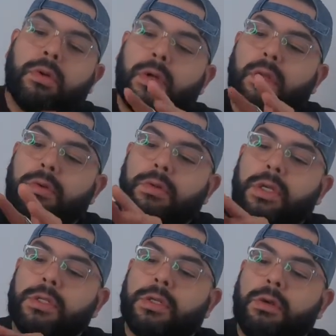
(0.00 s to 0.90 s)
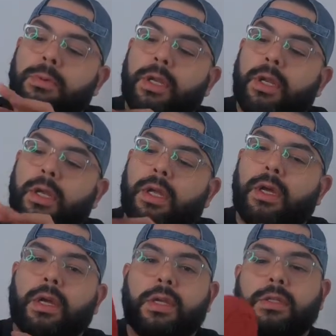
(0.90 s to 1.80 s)
Got a little dust there, but
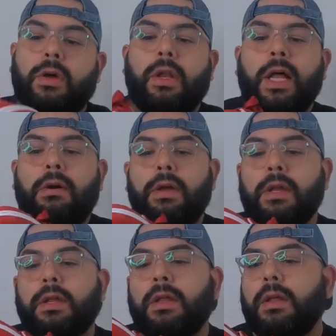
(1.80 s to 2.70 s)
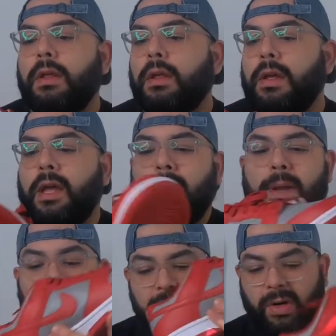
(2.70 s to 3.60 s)
I guess I'll allow it.
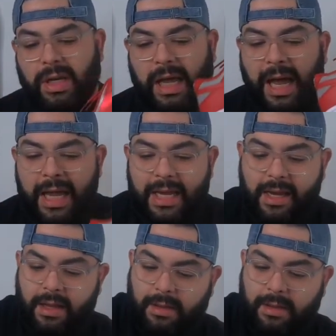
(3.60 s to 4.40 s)
Man, these are light.